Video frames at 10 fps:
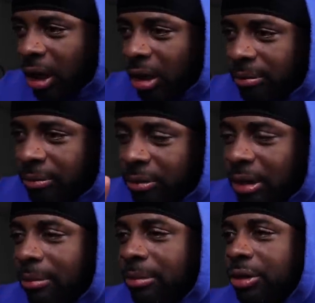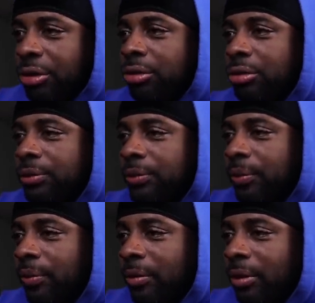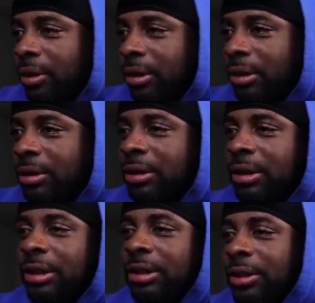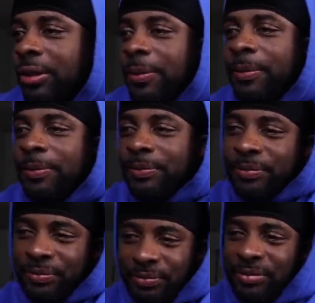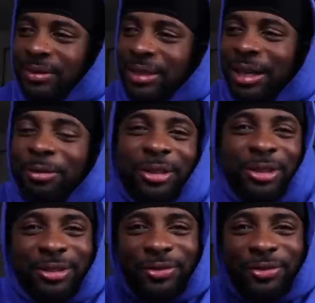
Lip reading: what I'm going to do, because I want to,